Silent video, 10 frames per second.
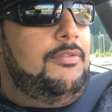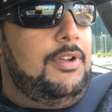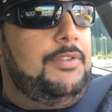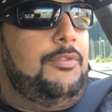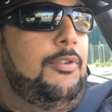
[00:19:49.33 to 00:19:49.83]

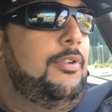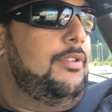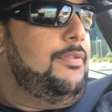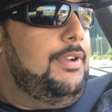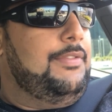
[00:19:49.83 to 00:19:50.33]
44,
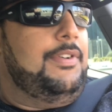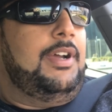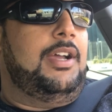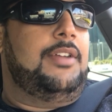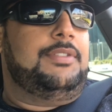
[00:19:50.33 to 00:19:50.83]

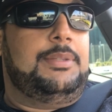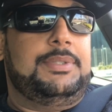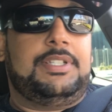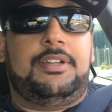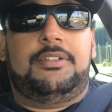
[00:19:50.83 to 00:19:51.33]
45. It
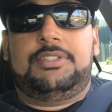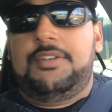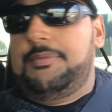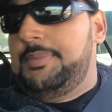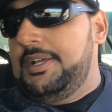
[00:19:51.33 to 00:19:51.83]
depends on how I
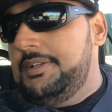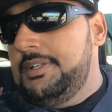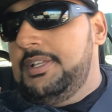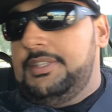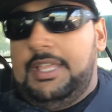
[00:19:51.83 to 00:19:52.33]
drive it, but
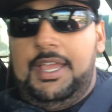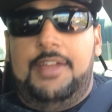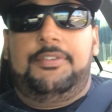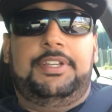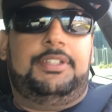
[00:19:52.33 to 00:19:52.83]
the
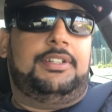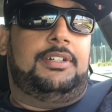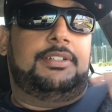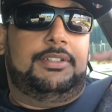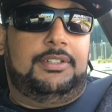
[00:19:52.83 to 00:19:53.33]
average
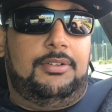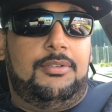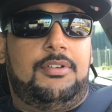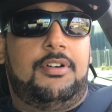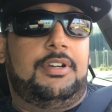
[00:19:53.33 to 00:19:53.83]
on the whole
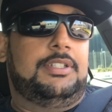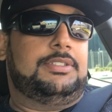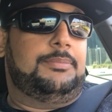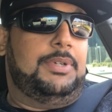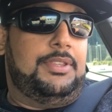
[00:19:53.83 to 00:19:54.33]
car
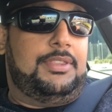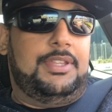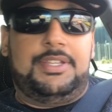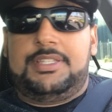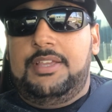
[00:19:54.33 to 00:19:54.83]
is about
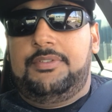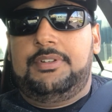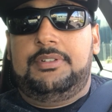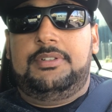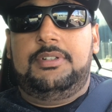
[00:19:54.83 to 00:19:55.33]

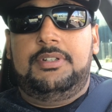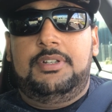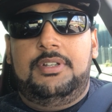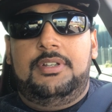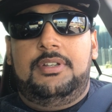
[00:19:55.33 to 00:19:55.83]

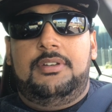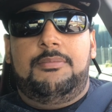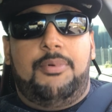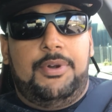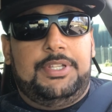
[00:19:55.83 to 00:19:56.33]

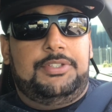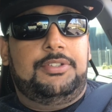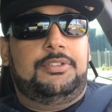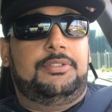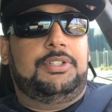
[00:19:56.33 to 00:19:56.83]

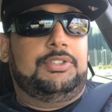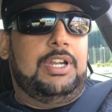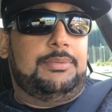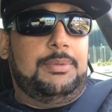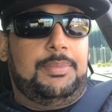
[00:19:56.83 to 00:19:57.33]
37.2. It
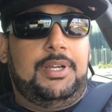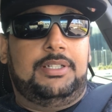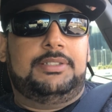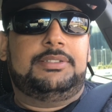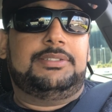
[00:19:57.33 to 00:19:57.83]
dropped
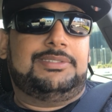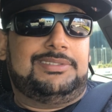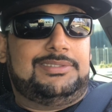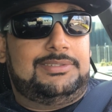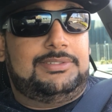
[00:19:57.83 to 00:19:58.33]
about
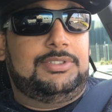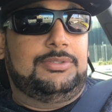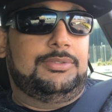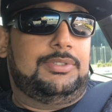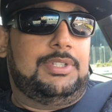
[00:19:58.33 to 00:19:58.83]
to